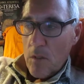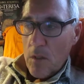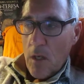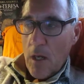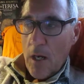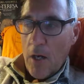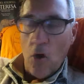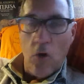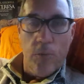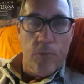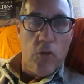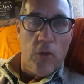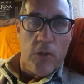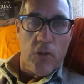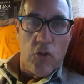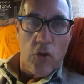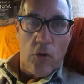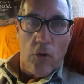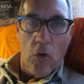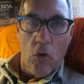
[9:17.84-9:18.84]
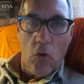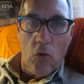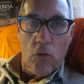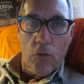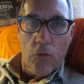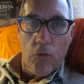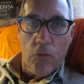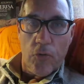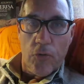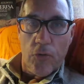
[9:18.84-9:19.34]
I hope you enjoy all
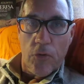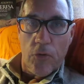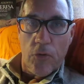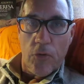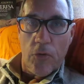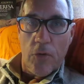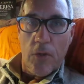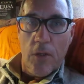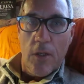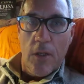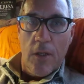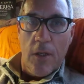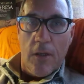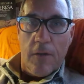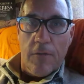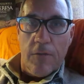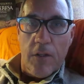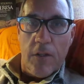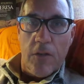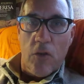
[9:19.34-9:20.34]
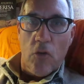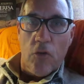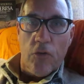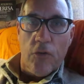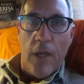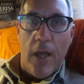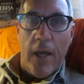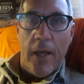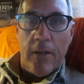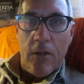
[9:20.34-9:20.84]
those
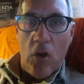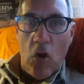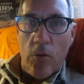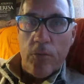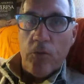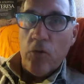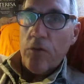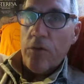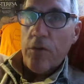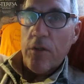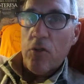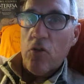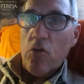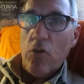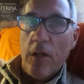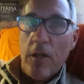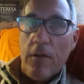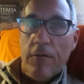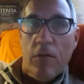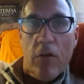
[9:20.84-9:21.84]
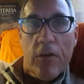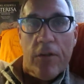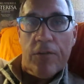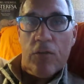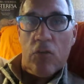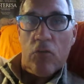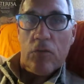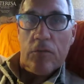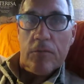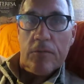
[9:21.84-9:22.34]
videos, and hope to see you here very
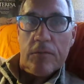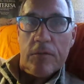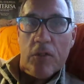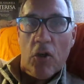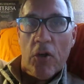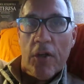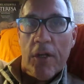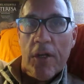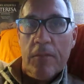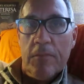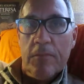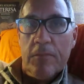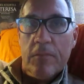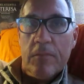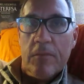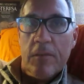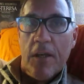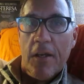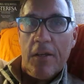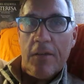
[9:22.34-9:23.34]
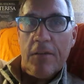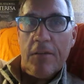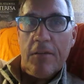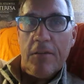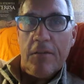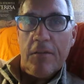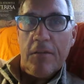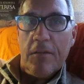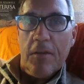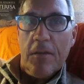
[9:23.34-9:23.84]
soon. Okay?
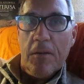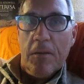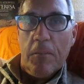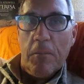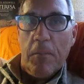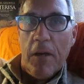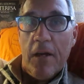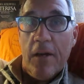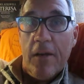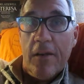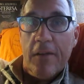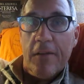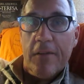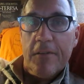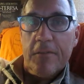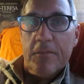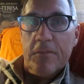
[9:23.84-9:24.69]
Thanks. Bye.